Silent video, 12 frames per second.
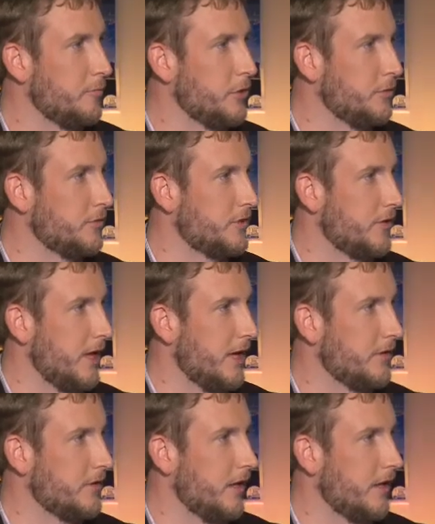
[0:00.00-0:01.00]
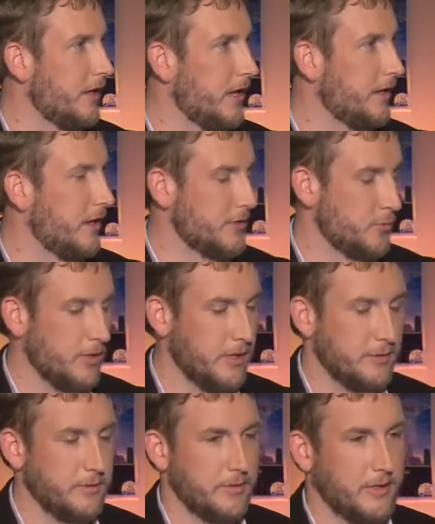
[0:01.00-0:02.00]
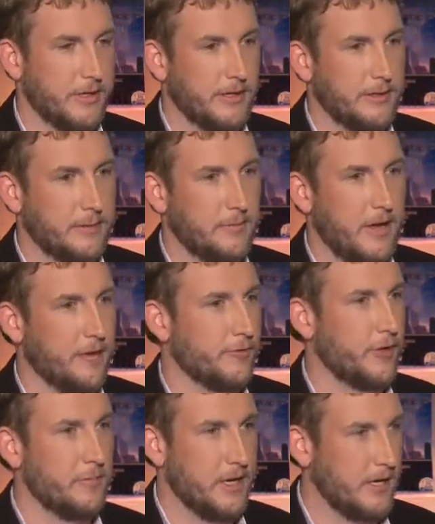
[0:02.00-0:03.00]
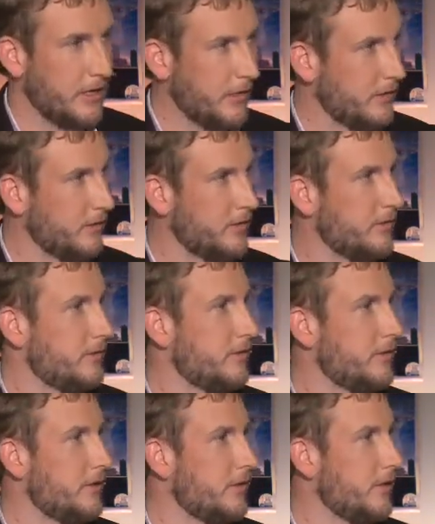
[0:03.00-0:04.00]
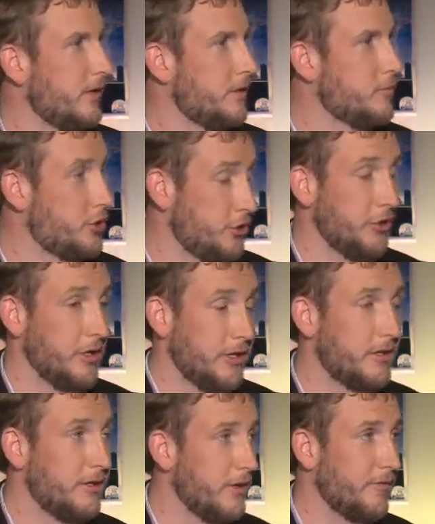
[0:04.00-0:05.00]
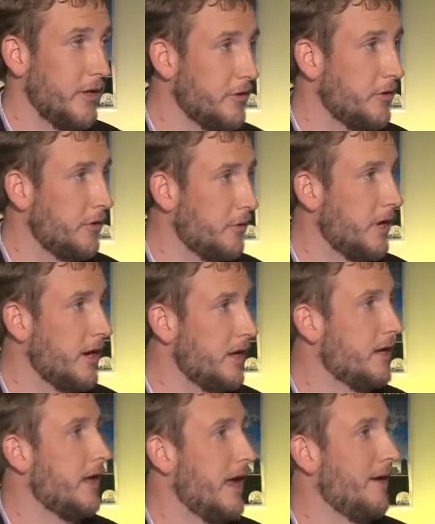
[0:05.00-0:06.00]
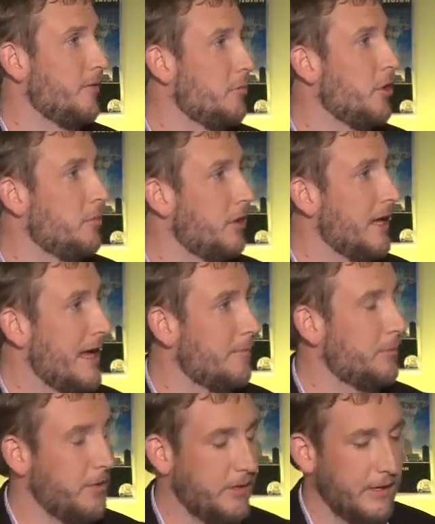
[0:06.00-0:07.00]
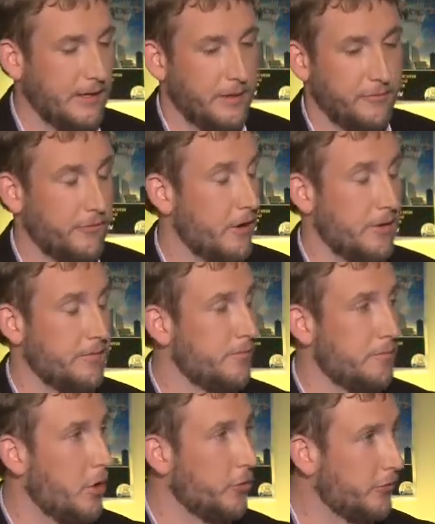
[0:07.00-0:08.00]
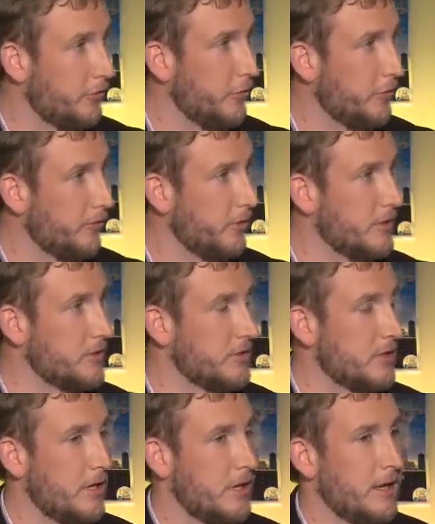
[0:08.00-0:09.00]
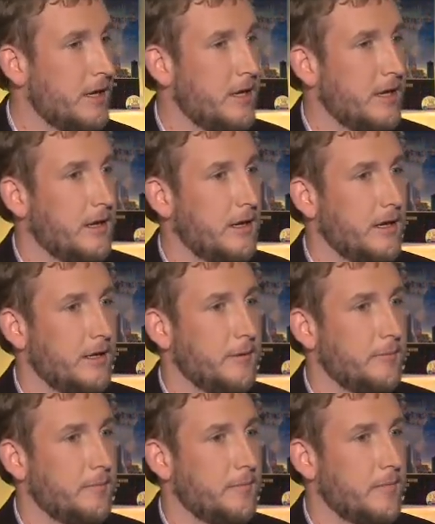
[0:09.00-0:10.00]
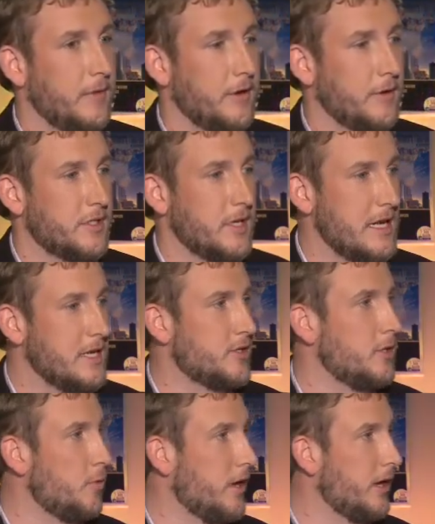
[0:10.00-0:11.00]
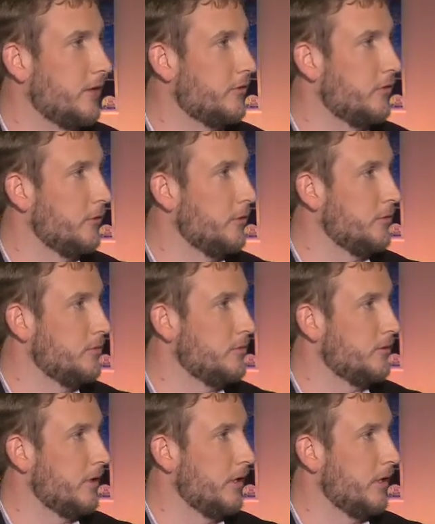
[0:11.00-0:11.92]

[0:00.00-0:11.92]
immune to that as well. Every meeting should, if they don't already, have a mobile app for a multitude of reasons. It's an easy way to